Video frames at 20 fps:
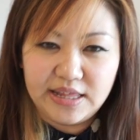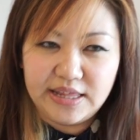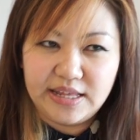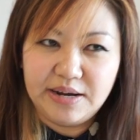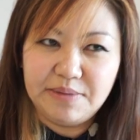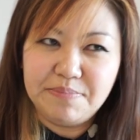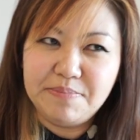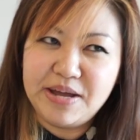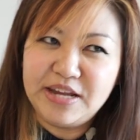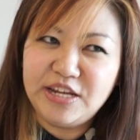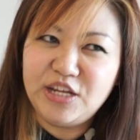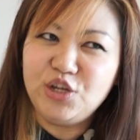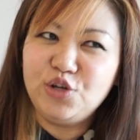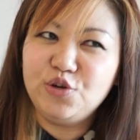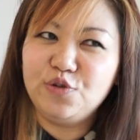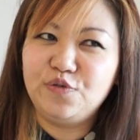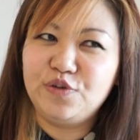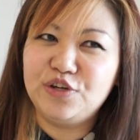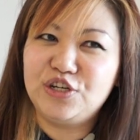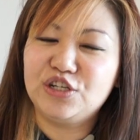There are many
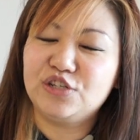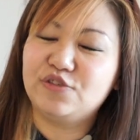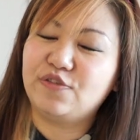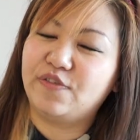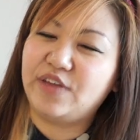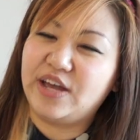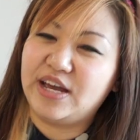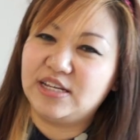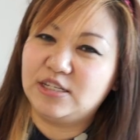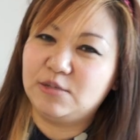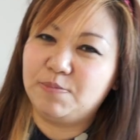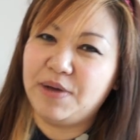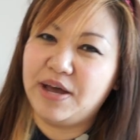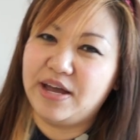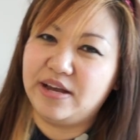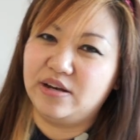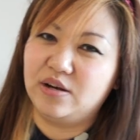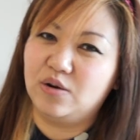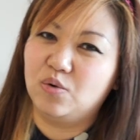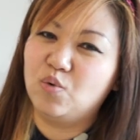new features for the S
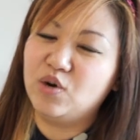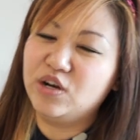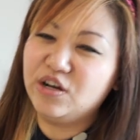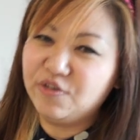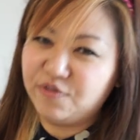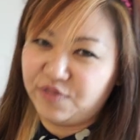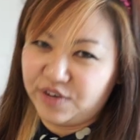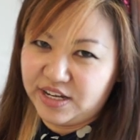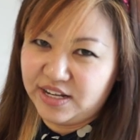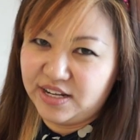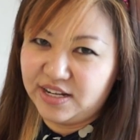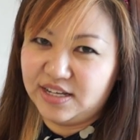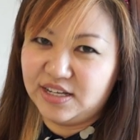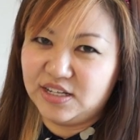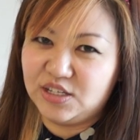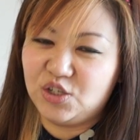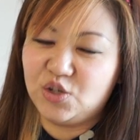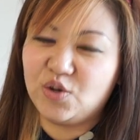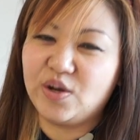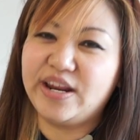Pen. One of it
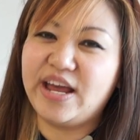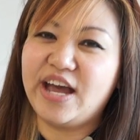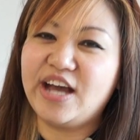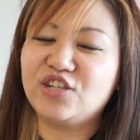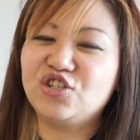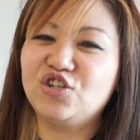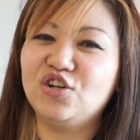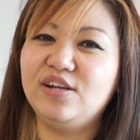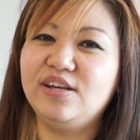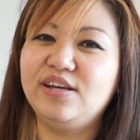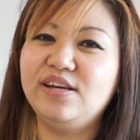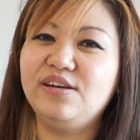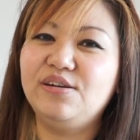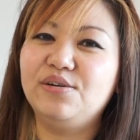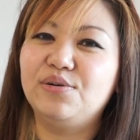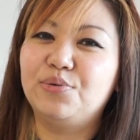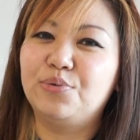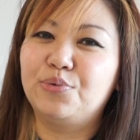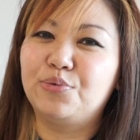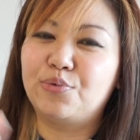is you can
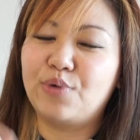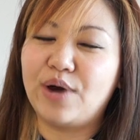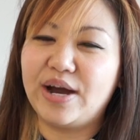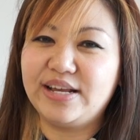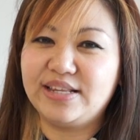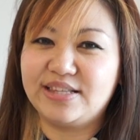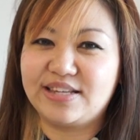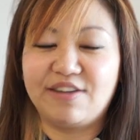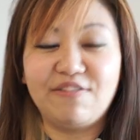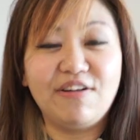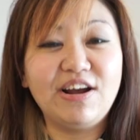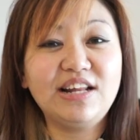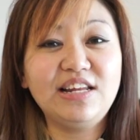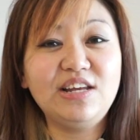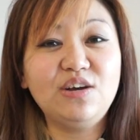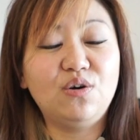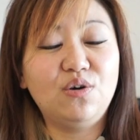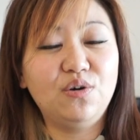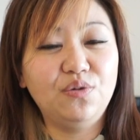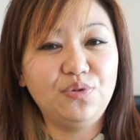actually write
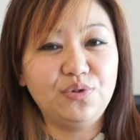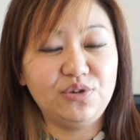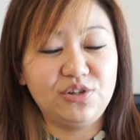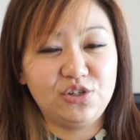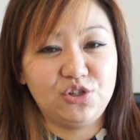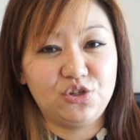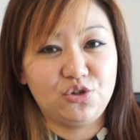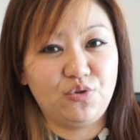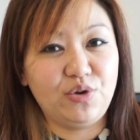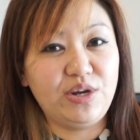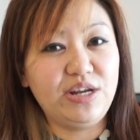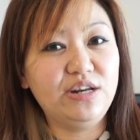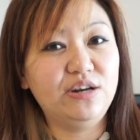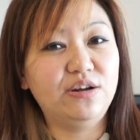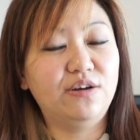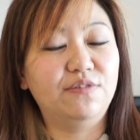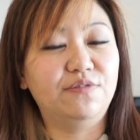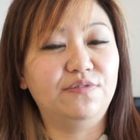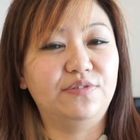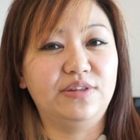directly onto the screen
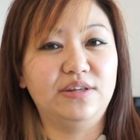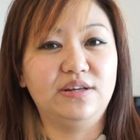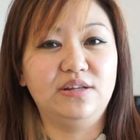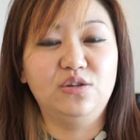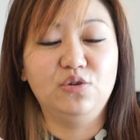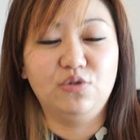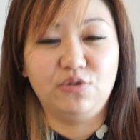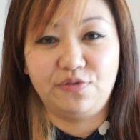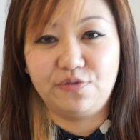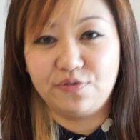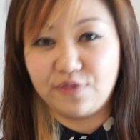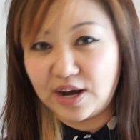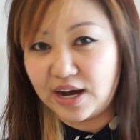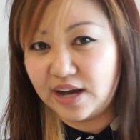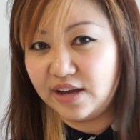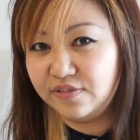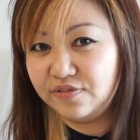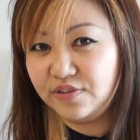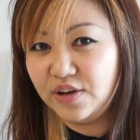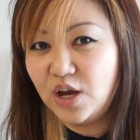of the Note
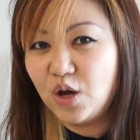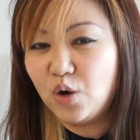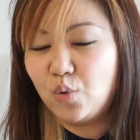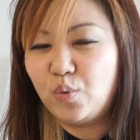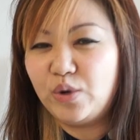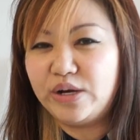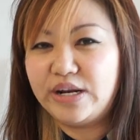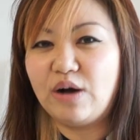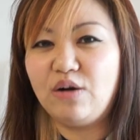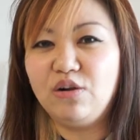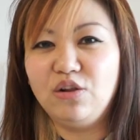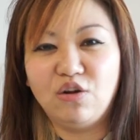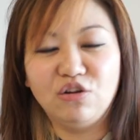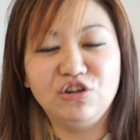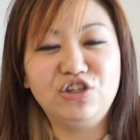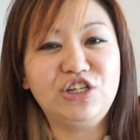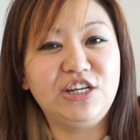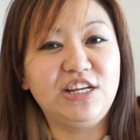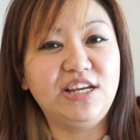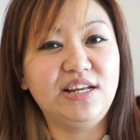5 without
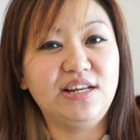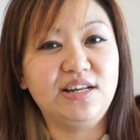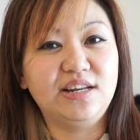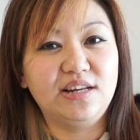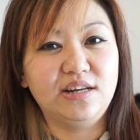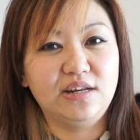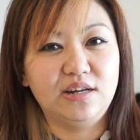launching it